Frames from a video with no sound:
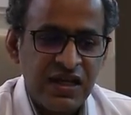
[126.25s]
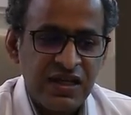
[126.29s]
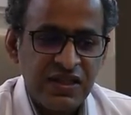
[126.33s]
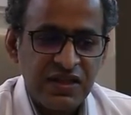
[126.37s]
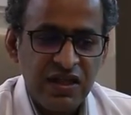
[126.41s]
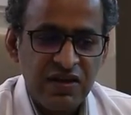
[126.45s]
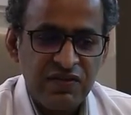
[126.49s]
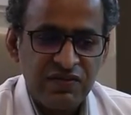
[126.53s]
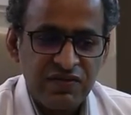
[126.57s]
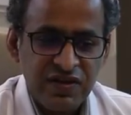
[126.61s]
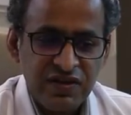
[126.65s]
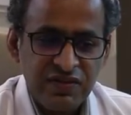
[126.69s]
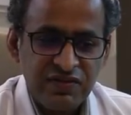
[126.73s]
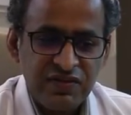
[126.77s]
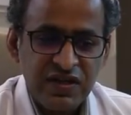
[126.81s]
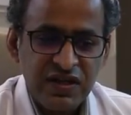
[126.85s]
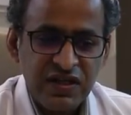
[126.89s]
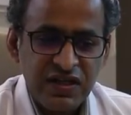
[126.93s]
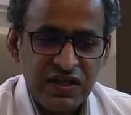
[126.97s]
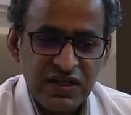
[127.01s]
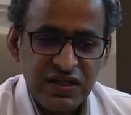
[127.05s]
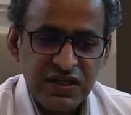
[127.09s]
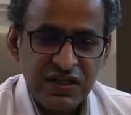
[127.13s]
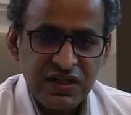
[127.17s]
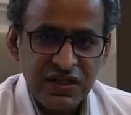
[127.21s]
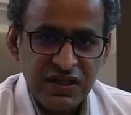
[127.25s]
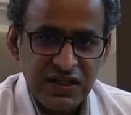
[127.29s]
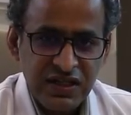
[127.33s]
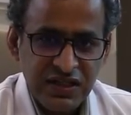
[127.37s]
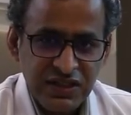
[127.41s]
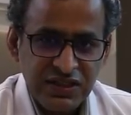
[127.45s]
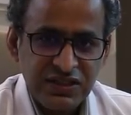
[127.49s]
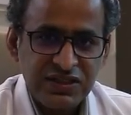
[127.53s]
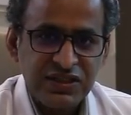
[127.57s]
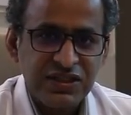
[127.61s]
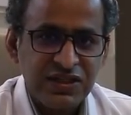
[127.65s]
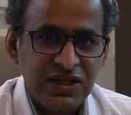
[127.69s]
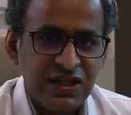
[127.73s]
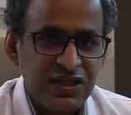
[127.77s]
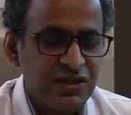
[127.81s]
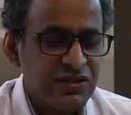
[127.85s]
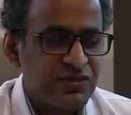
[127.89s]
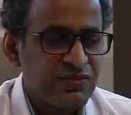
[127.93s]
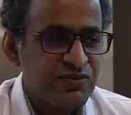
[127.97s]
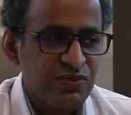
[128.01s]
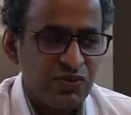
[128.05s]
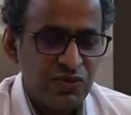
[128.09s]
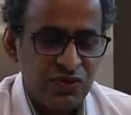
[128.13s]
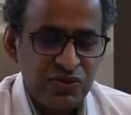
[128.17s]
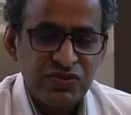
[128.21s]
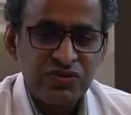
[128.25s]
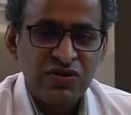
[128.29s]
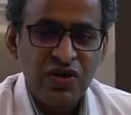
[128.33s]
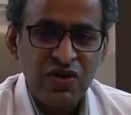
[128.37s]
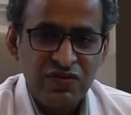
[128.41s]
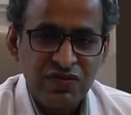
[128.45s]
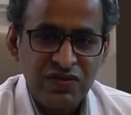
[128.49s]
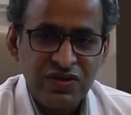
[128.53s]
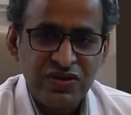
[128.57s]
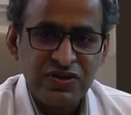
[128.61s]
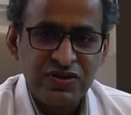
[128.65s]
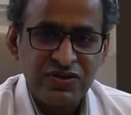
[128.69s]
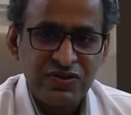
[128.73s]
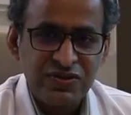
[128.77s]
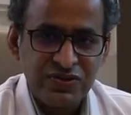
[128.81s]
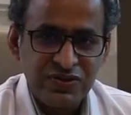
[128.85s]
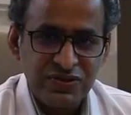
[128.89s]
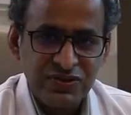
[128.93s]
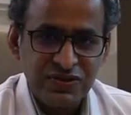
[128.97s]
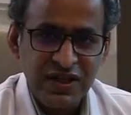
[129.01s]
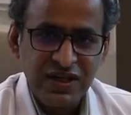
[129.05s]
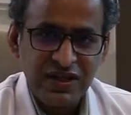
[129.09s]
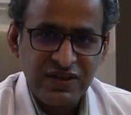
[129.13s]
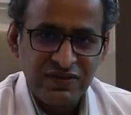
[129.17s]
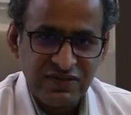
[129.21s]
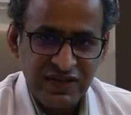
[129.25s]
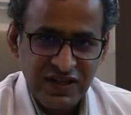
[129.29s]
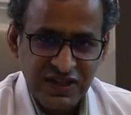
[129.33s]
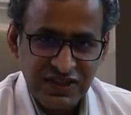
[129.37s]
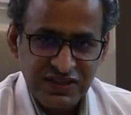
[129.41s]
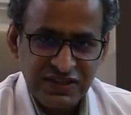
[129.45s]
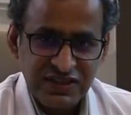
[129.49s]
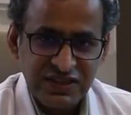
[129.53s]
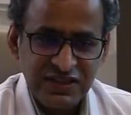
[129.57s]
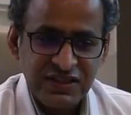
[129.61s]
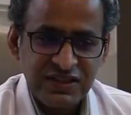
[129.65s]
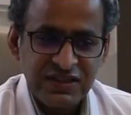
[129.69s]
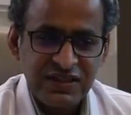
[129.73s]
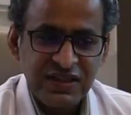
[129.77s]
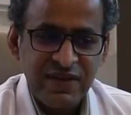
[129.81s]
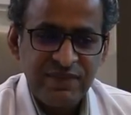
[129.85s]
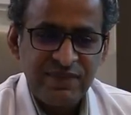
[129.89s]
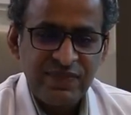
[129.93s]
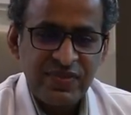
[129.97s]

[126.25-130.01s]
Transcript: The fever in children is most often due to the infections.